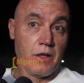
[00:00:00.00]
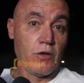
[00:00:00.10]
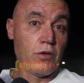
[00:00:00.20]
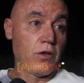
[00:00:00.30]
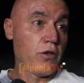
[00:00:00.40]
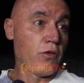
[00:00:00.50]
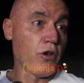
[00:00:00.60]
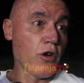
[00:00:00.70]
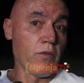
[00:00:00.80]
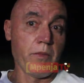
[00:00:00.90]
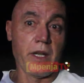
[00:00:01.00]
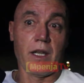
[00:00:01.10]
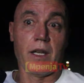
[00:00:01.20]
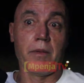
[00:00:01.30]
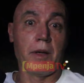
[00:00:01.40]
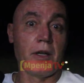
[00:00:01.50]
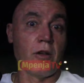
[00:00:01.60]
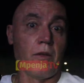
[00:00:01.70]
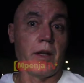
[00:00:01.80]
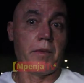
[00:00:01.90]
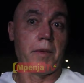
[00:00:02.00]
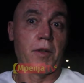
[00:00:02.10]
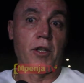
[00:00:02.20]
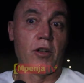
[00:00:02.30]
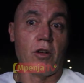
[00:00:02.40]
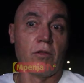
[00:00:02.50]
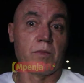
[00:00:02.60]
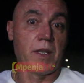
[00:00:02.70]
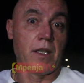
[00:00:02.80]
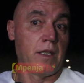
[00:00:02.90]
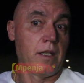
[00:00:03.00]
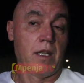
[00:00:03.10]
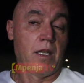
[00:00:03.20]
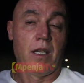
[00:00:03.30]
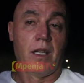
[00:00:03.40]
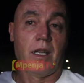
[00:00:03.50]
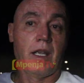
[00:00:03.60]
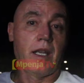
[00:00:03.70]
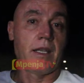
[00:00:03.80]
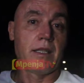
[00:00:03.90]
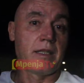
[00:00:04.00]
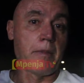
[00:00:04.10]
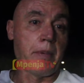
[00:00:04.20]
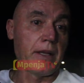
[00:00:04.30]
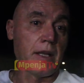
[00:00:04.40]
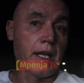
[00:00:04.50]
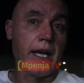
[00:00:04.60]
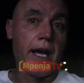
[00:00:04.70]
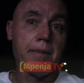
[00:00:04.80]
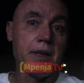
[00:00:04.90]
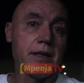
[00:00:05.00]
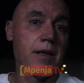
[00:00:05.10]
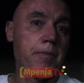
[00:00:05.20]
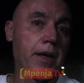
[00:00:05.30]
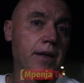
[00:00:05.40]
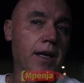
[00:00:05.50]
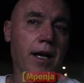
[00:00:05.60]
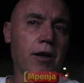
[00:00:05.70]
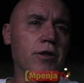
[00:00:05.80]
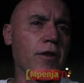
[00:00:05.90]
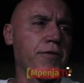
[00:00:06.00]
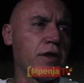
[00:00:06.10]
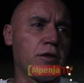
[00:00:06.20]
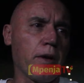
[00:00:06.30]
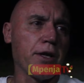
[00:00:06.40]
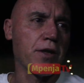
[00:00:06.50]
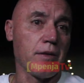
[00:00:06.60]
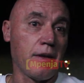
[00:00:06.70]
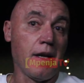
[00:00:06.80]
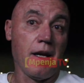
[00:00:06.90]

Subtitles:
You know me. Everybody knows me. It depends the game. It depends a lot of situation.